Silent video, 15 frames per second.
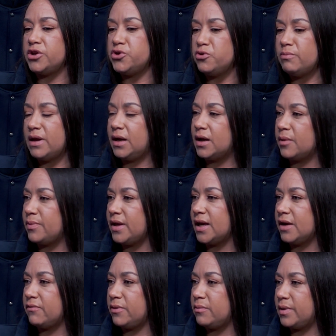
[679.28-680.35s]
you may not be
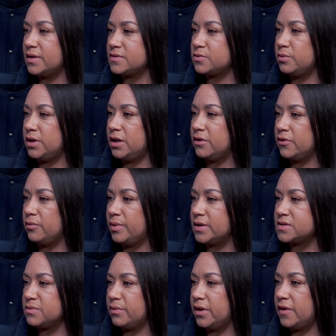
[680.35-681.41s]
having the best week or the
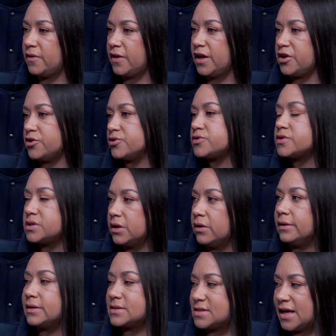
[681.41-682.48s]
best month, like you're still
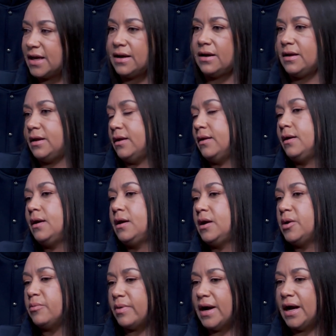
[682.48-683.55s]
excited and
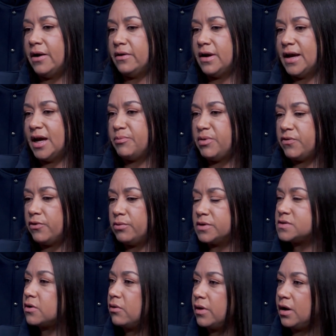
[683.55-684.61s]
proud and happy for
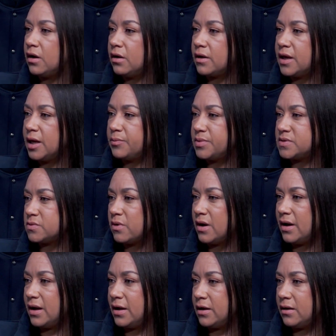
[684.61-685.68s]
what's going on campus
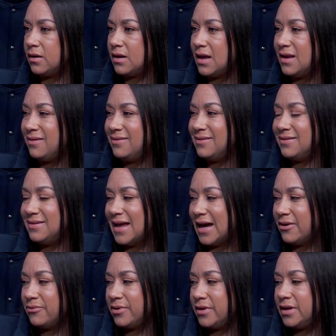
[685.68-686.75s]
wide. And
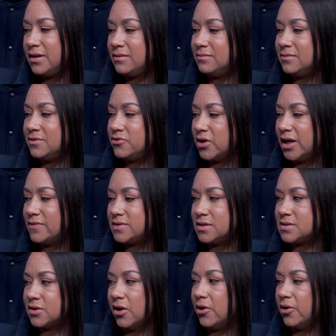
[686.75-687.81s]
that really drives
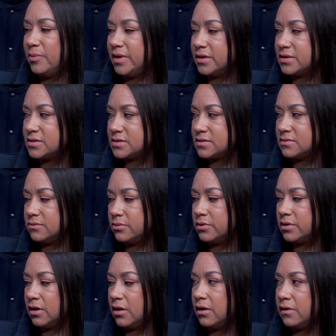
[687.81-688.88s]
us all because
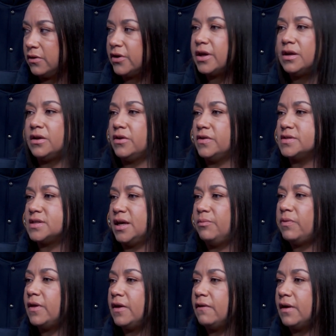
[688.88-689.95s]
we're all looking to do the same thing